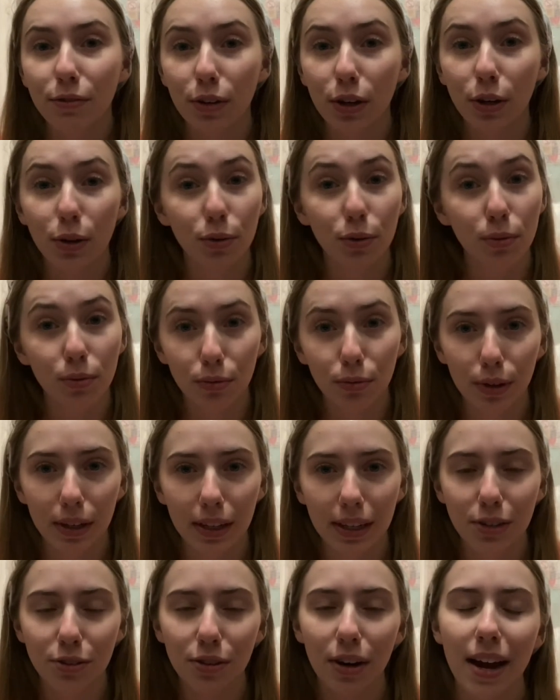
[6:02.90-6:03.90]
you really
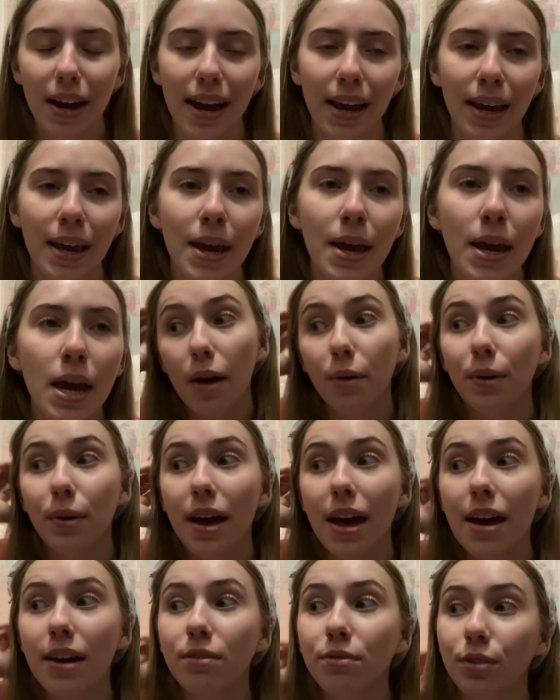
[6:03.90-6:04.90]
try.
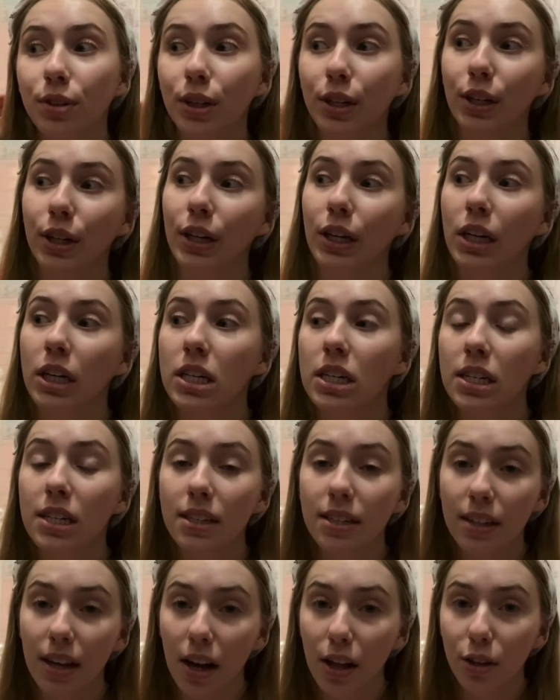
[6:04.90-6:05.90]
However,
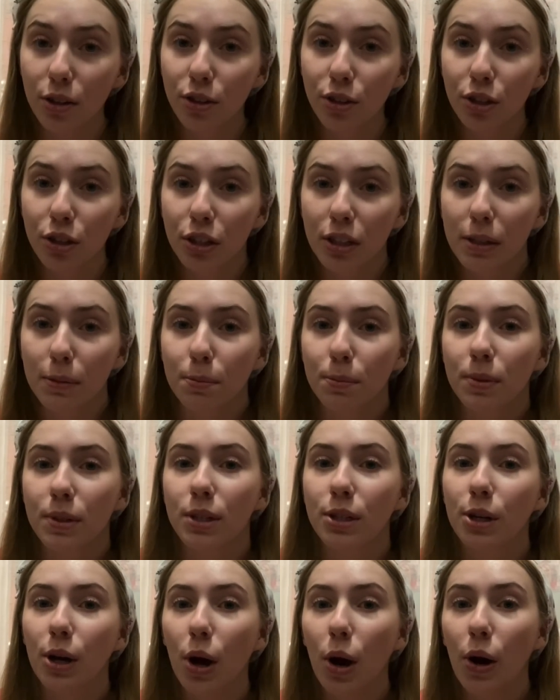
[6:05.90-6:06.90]
scholarships
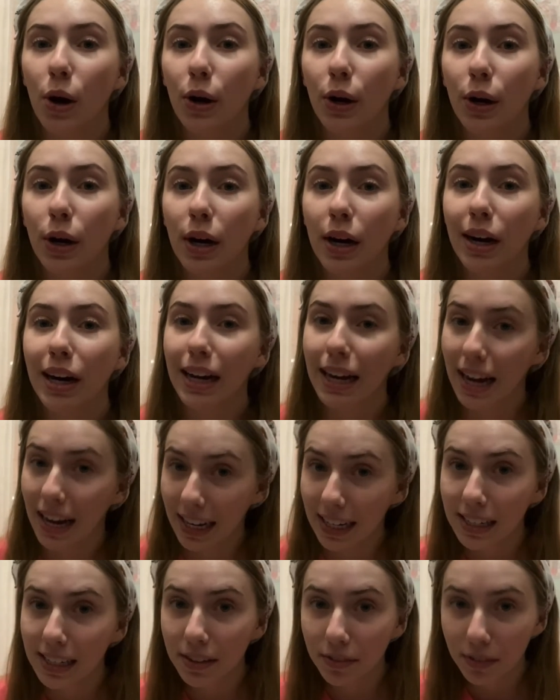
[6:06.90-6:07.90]
are
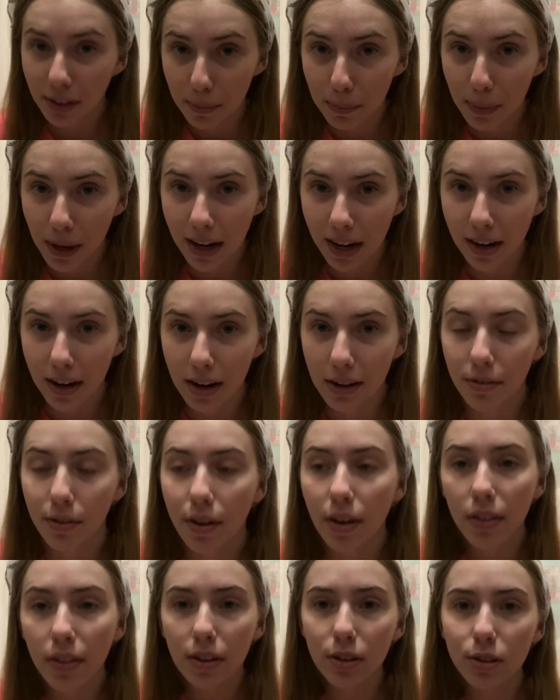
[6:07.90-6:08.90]
kind of competitive.
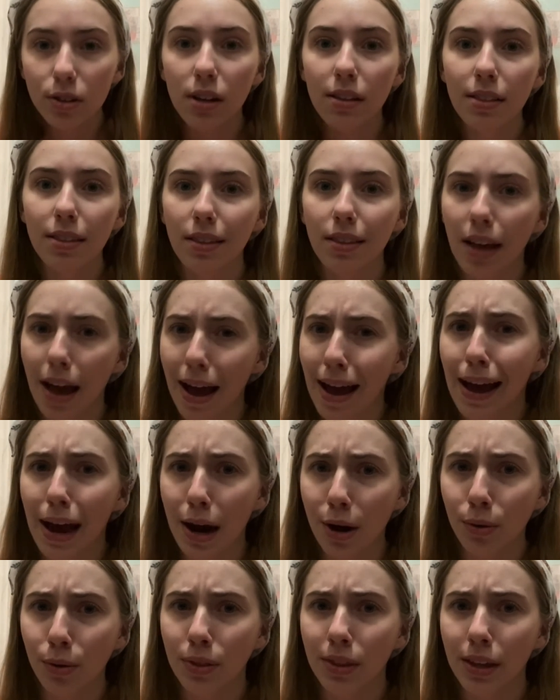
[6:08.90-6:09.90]
There's a lot
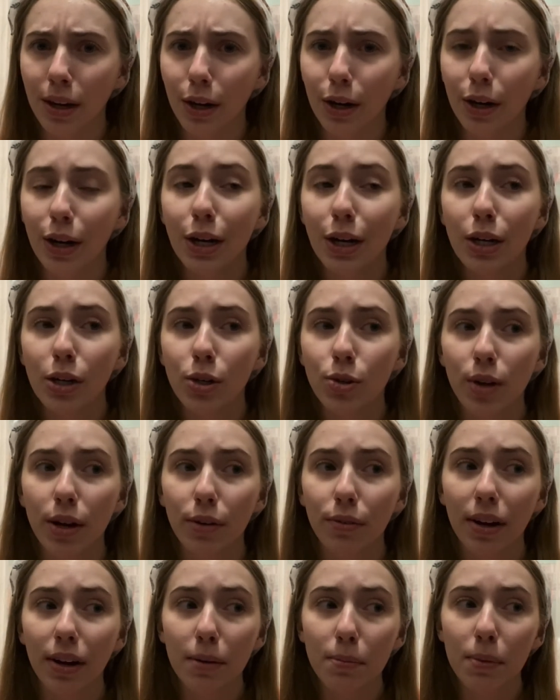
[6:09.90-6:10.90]
out there, so I
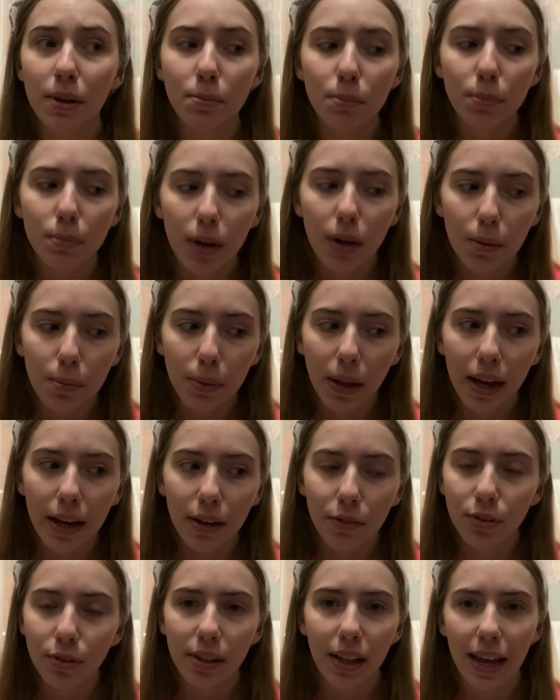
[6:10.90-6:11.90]
recommend applying
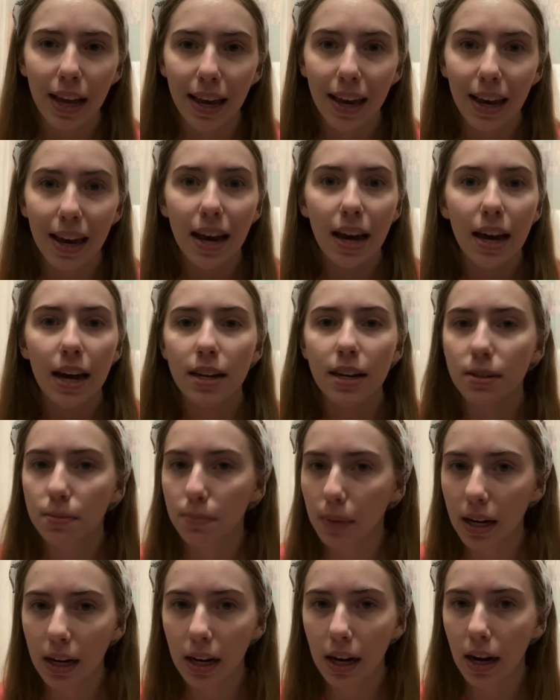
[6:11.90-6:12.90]
for like as
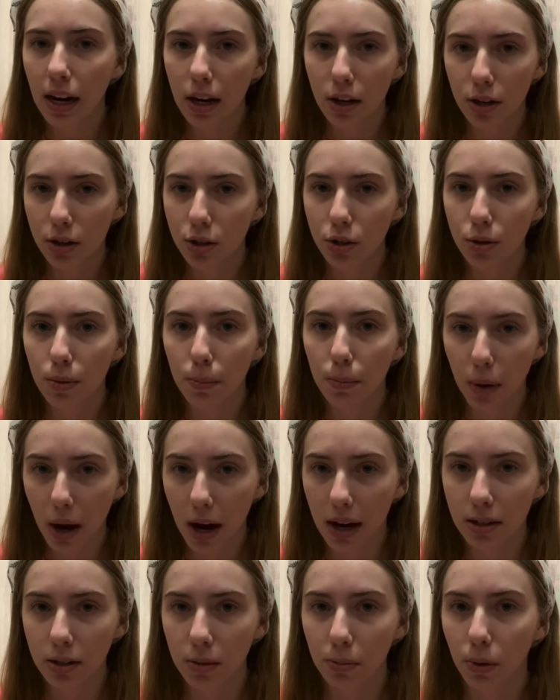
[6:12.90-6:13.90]
many as
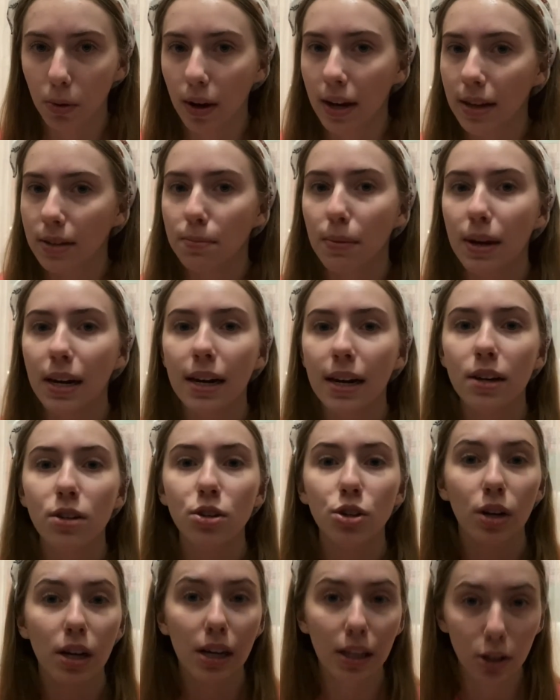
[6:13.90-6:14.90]
possible, as many as
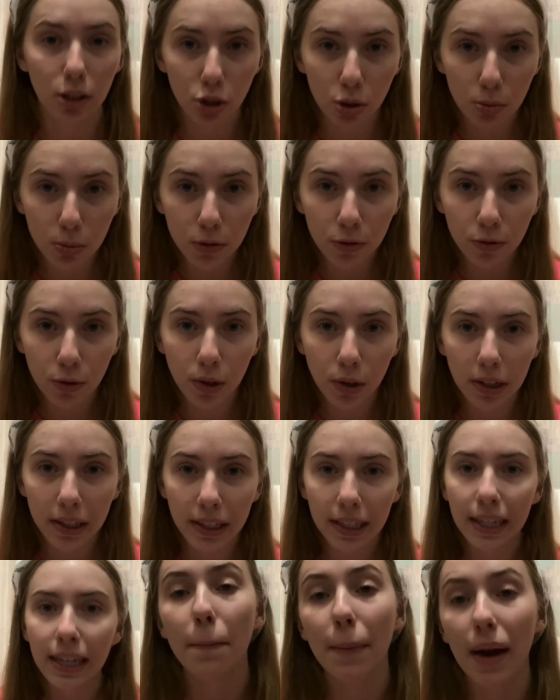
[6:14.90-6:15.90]
you're eligible for.
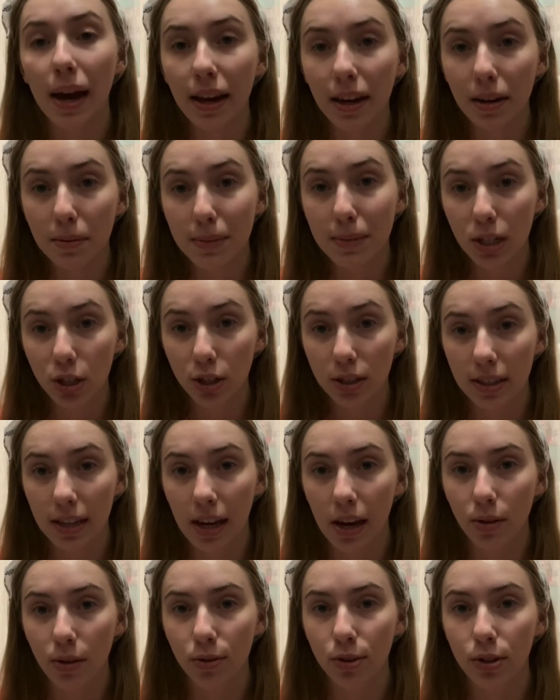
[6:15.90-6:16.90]
My admissions
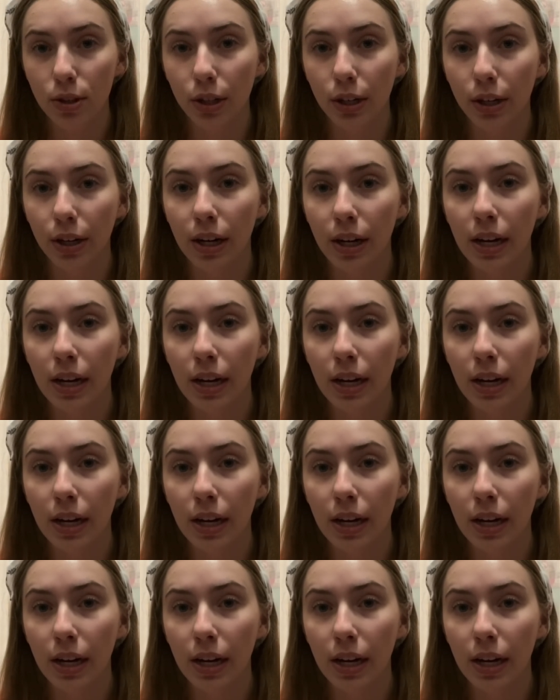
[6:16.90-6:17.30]
counselor